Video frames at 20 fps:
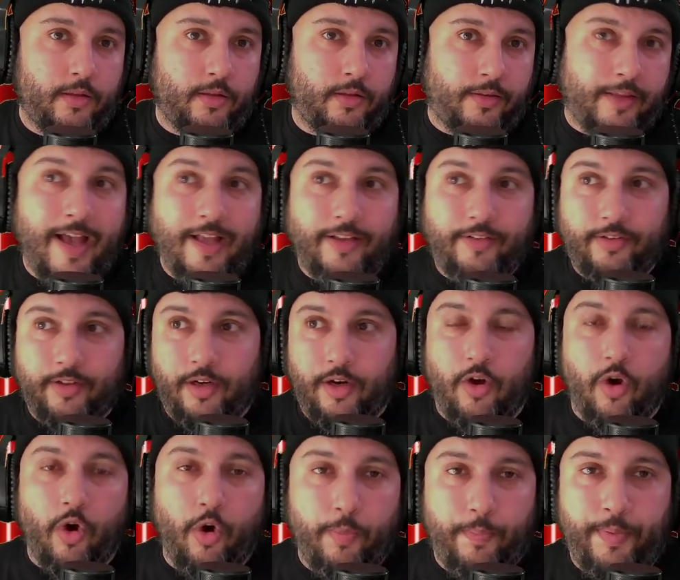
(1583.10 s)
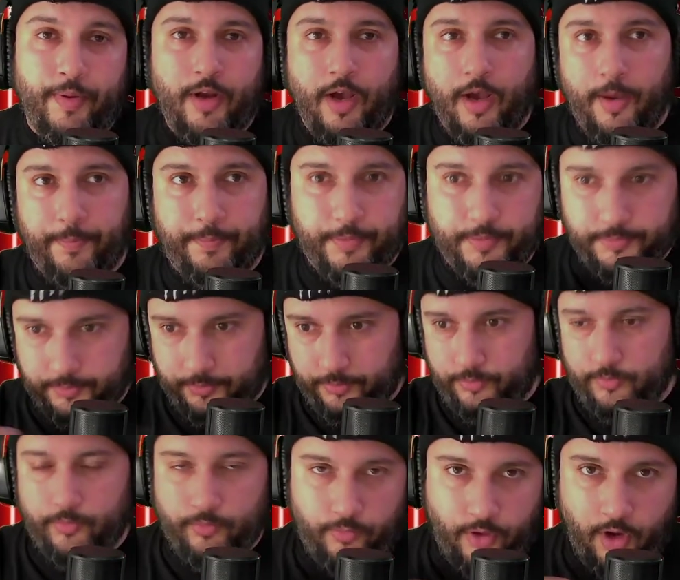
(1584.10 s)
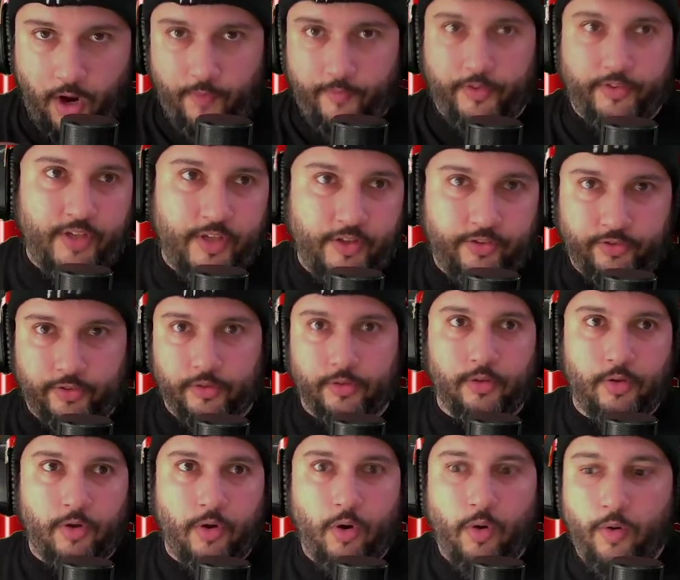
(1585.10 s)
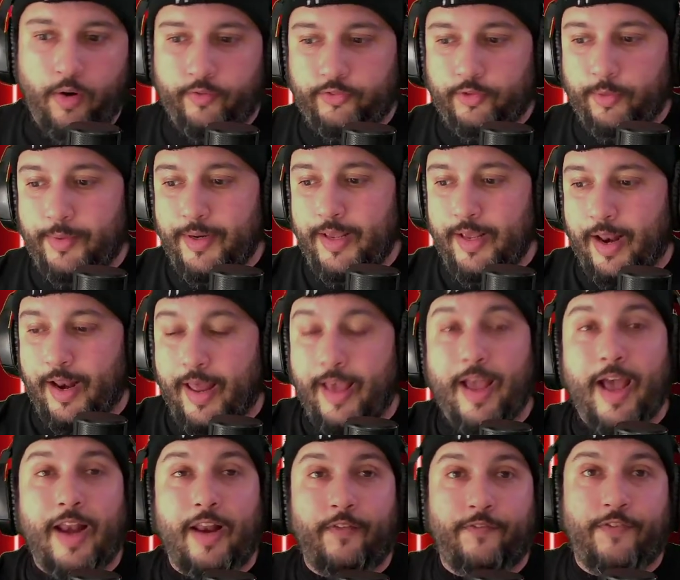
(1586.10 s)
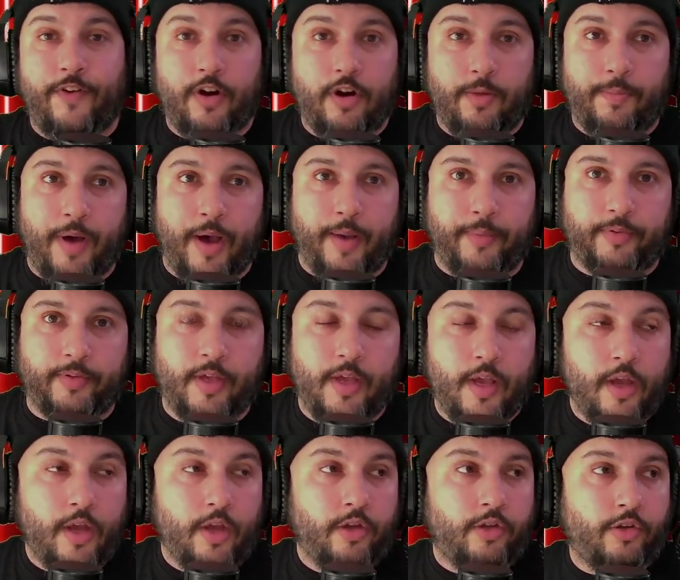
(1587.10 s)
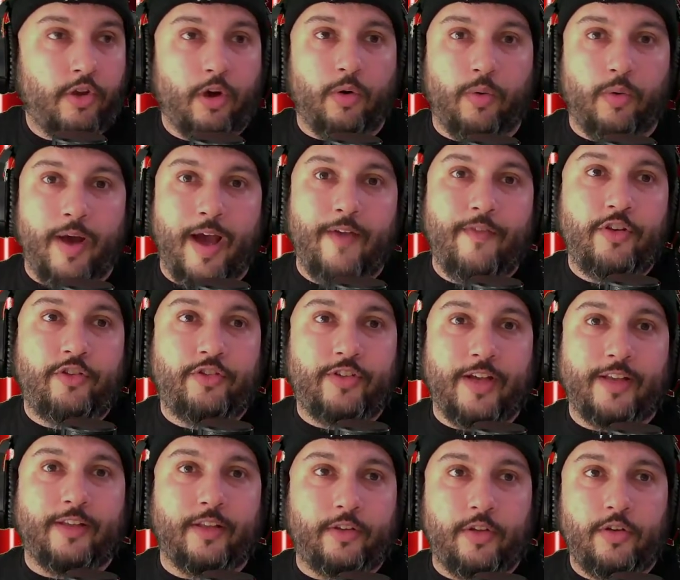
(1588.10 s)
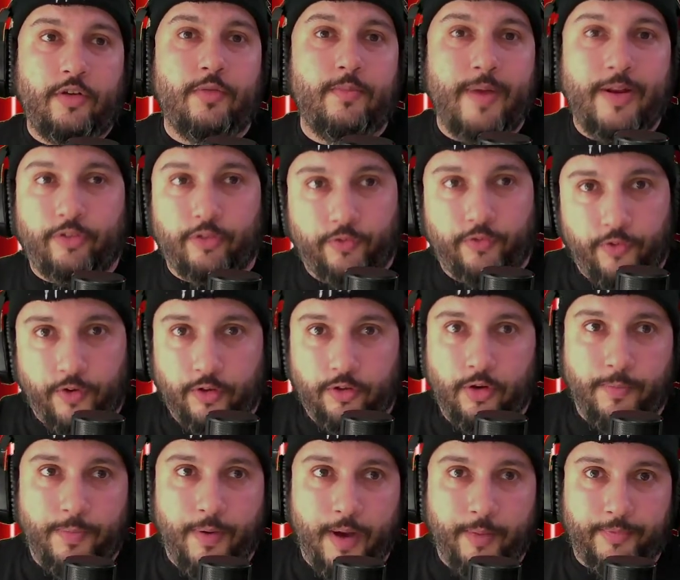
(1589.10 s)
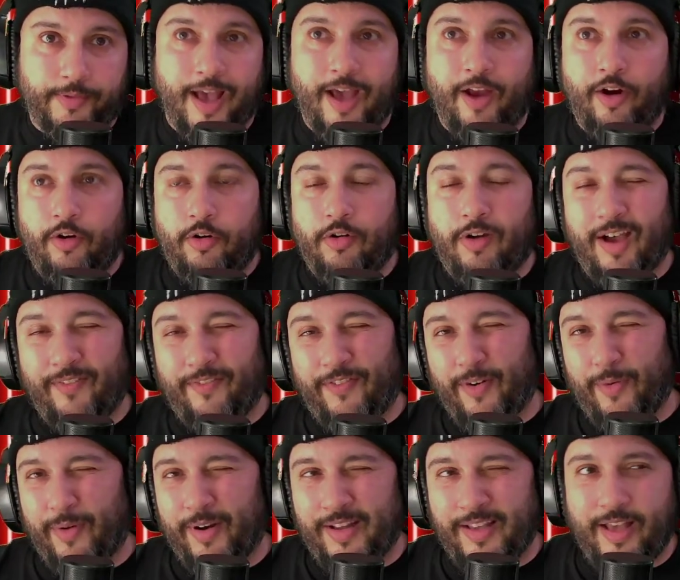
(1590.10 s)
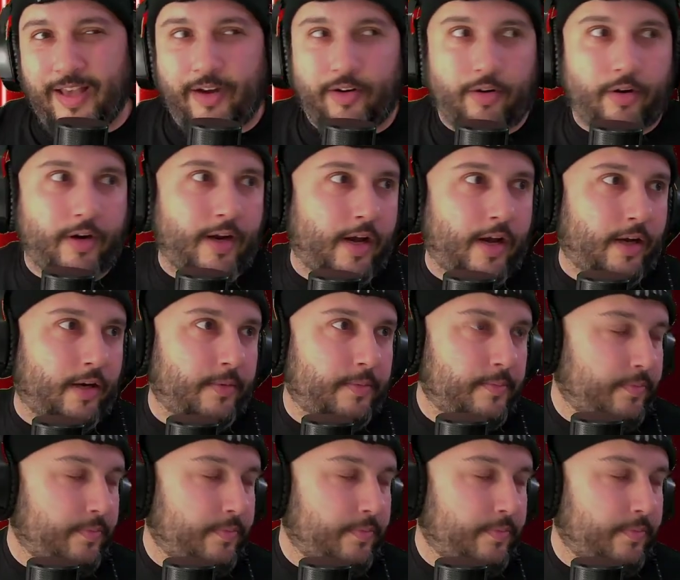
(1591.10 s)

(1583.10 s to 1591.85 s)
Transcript: That's going to open up conversation. Or if somebody, like I love Funko Pops. Yo, have you checked out the new Matrix Funko Pops? I don't know if I want to get it or not.